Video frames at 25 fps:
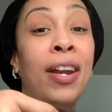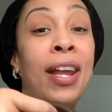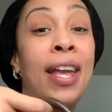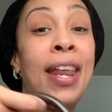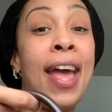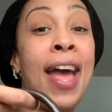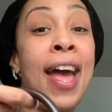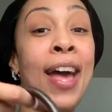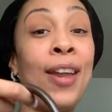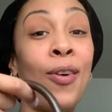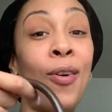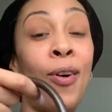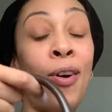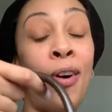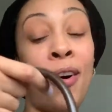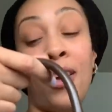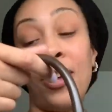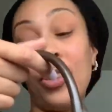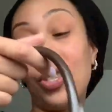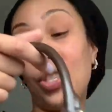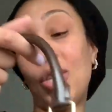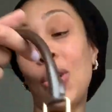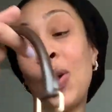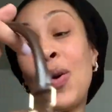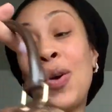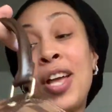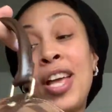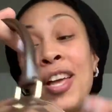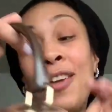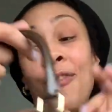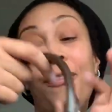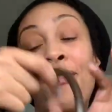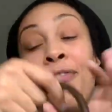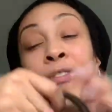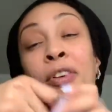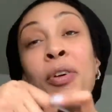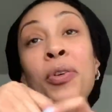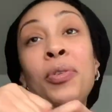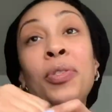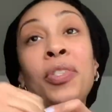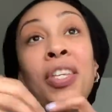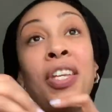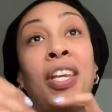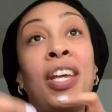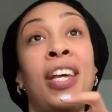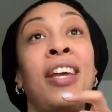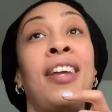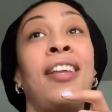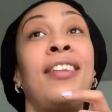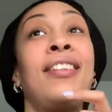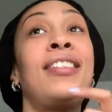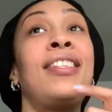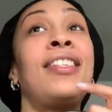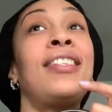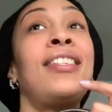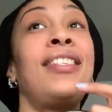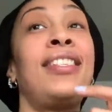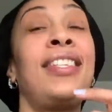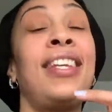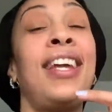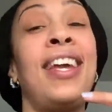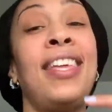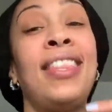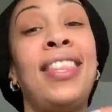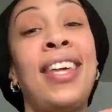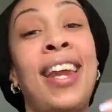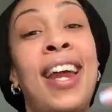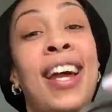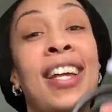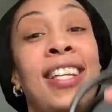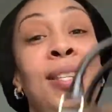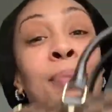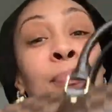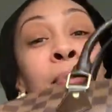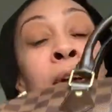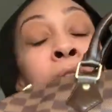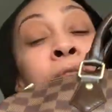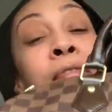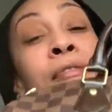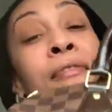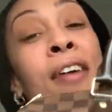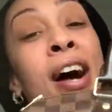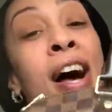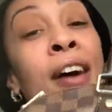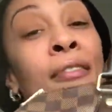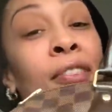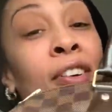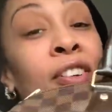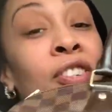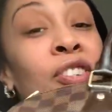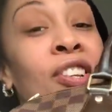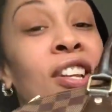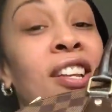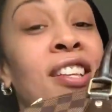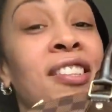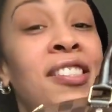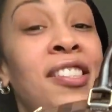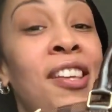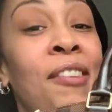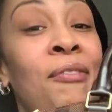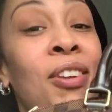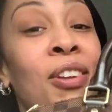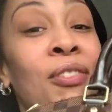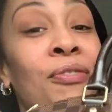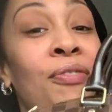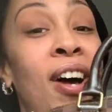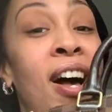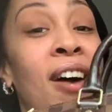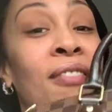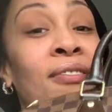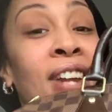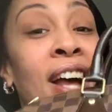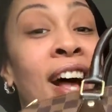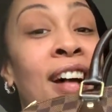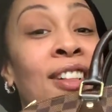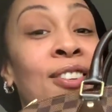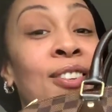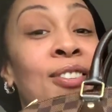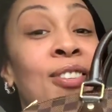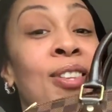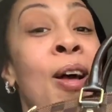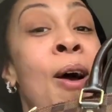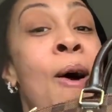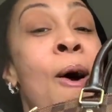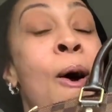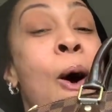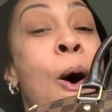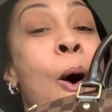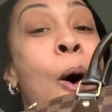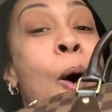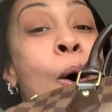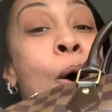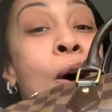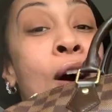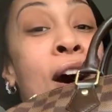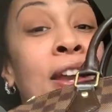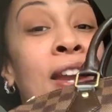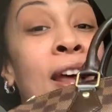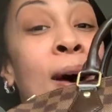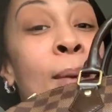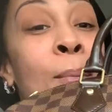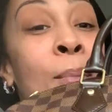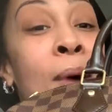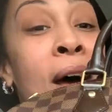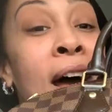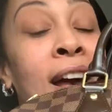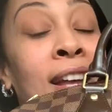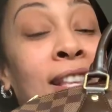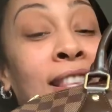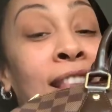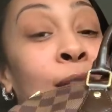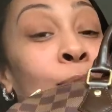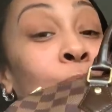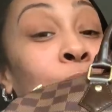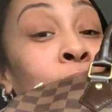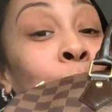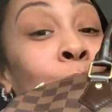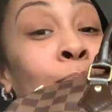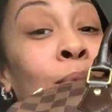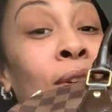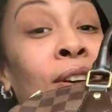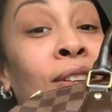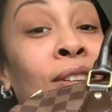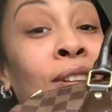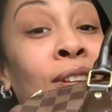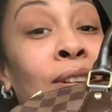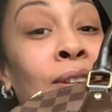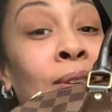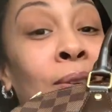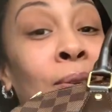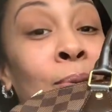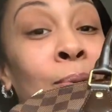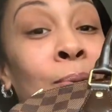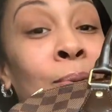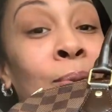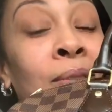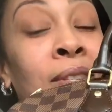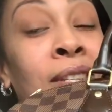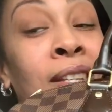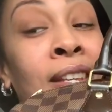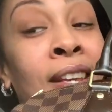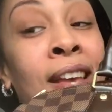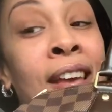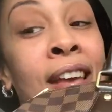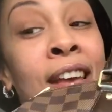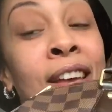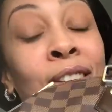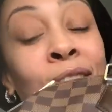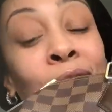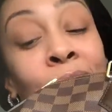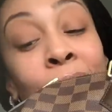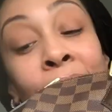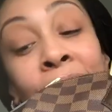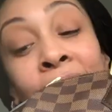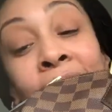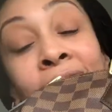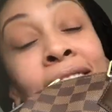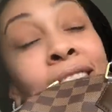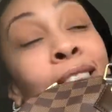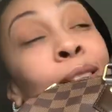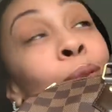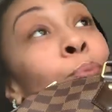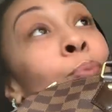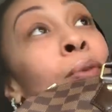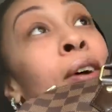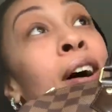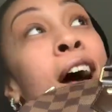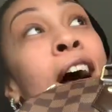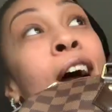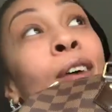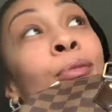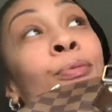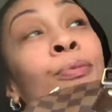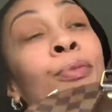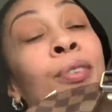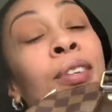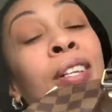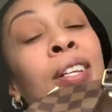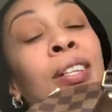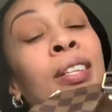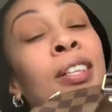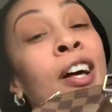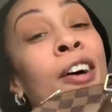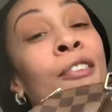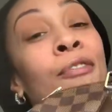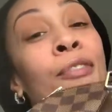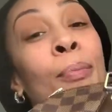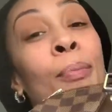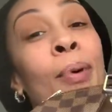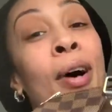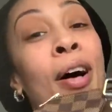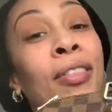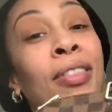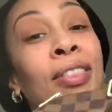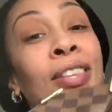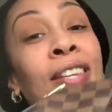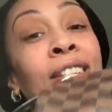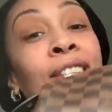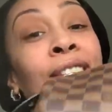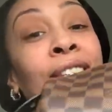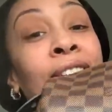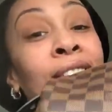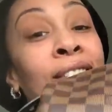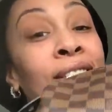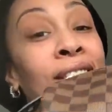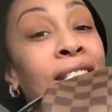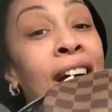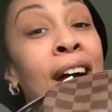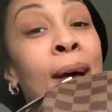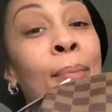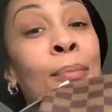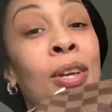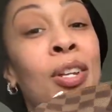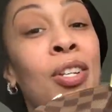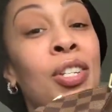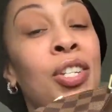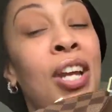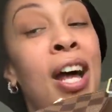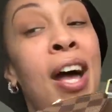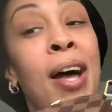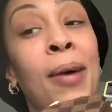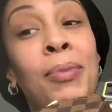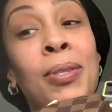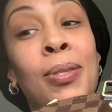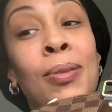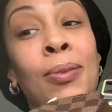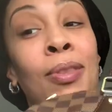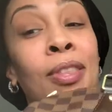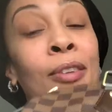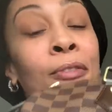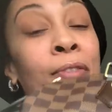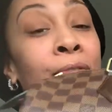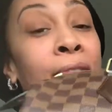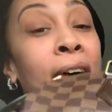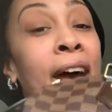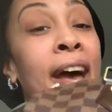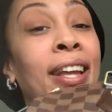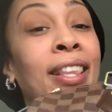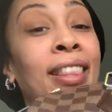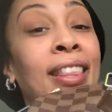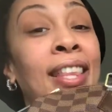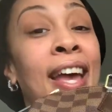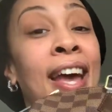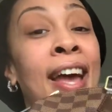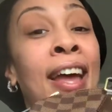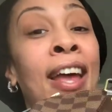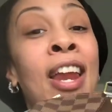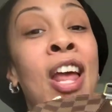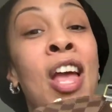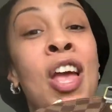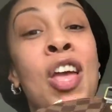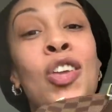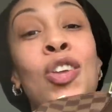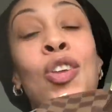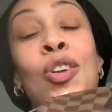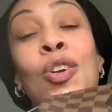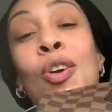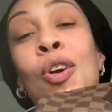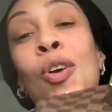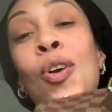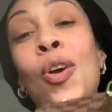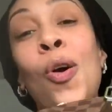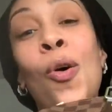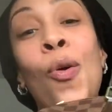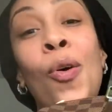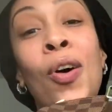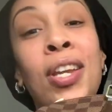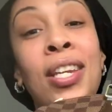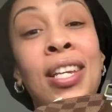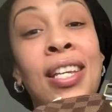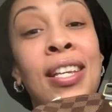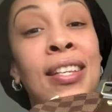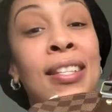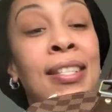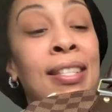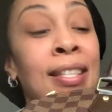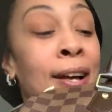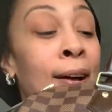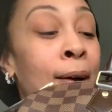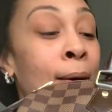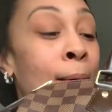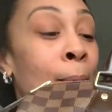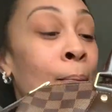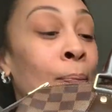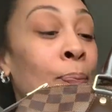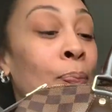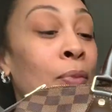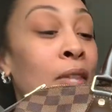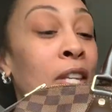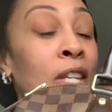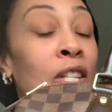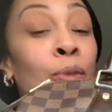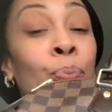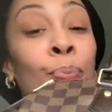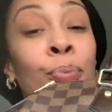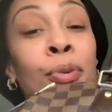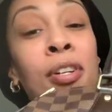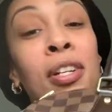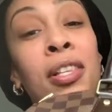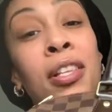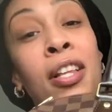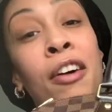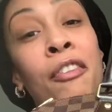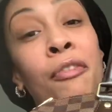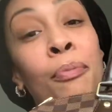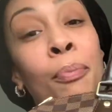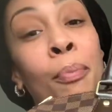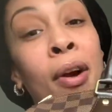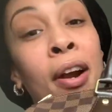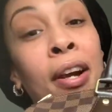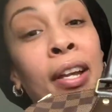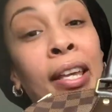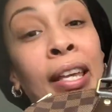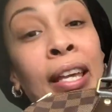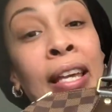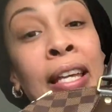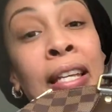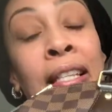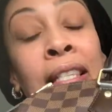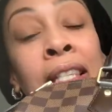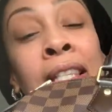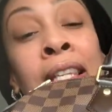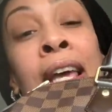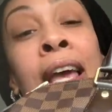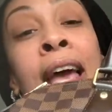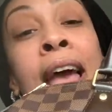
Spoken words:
it at all. So it feels good to say that I spent $575 on a bag that was barely used. So this is what I really love about these consignment shops. The fact that you can go on these pre-loved markets